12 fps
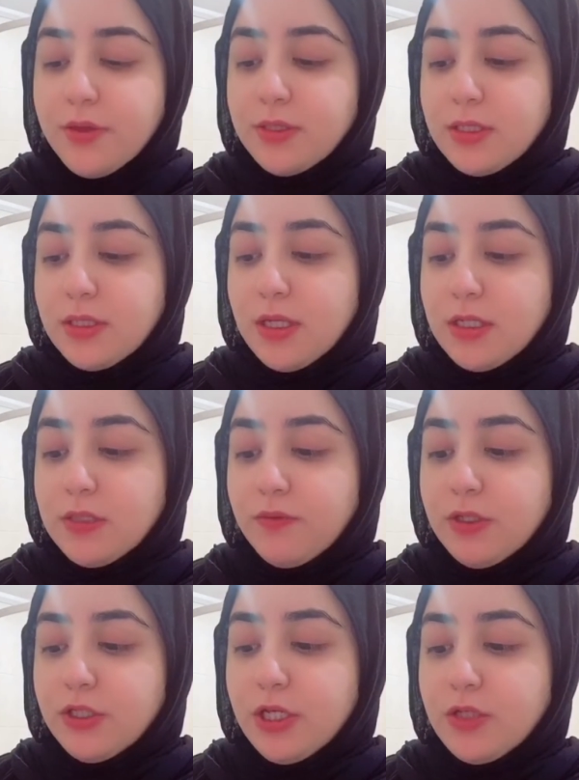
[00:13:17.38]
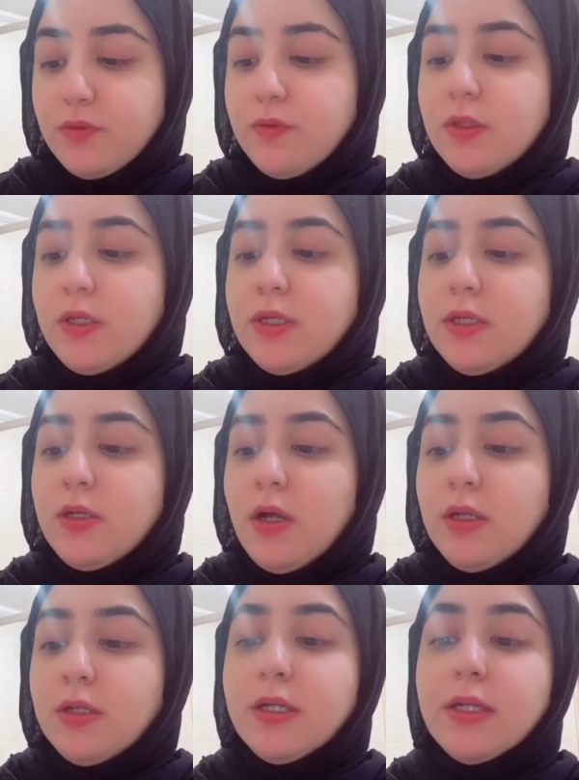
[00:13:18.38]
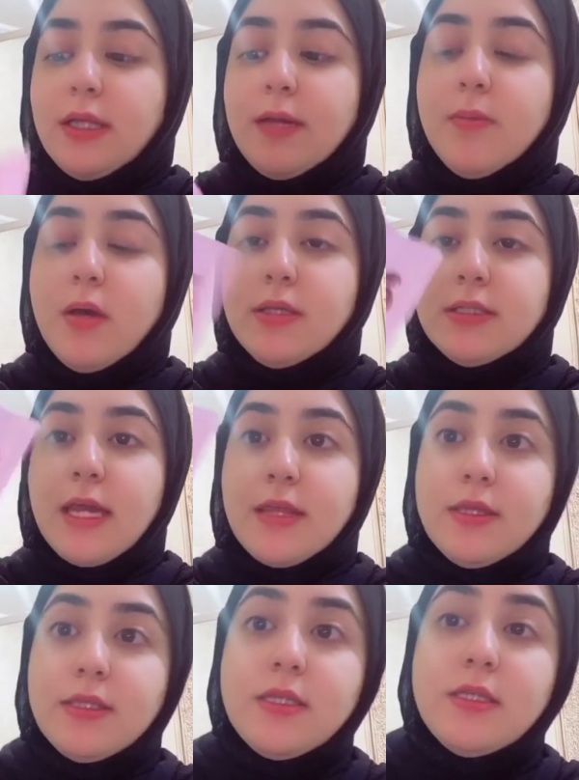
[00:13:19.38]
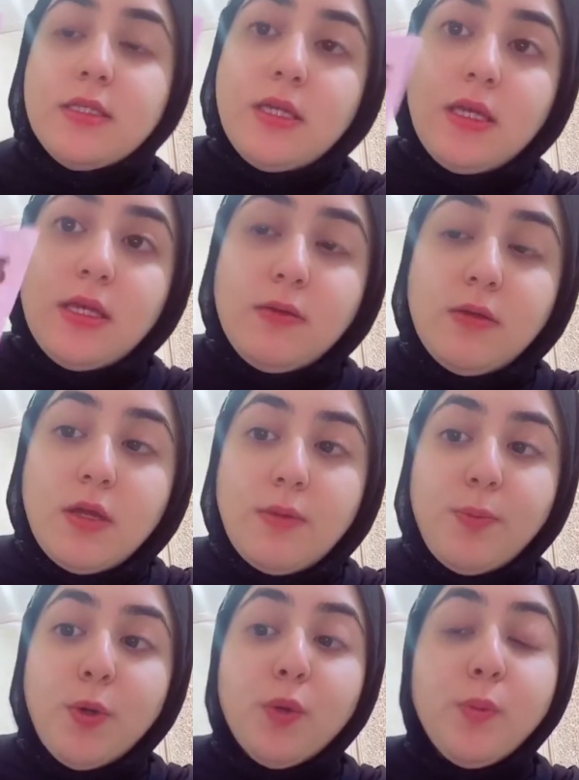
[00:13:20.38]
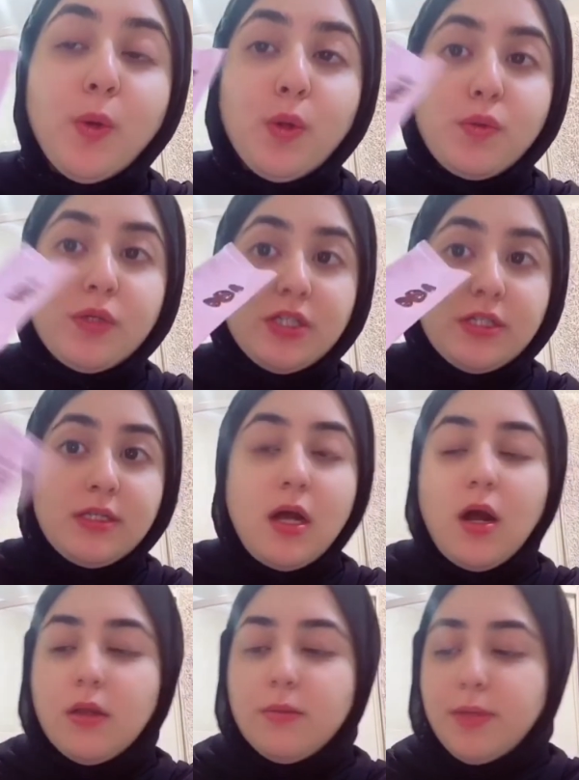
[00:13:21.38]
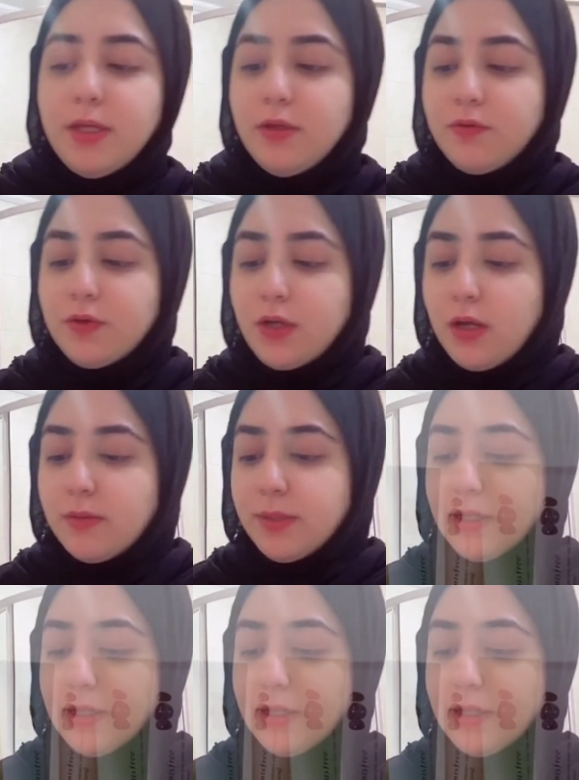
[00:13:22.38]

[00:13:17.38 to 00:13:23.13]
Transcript: is the Innisfree Jade Volcanic Color Clay Mask, and this is in purple, which is calming, for calming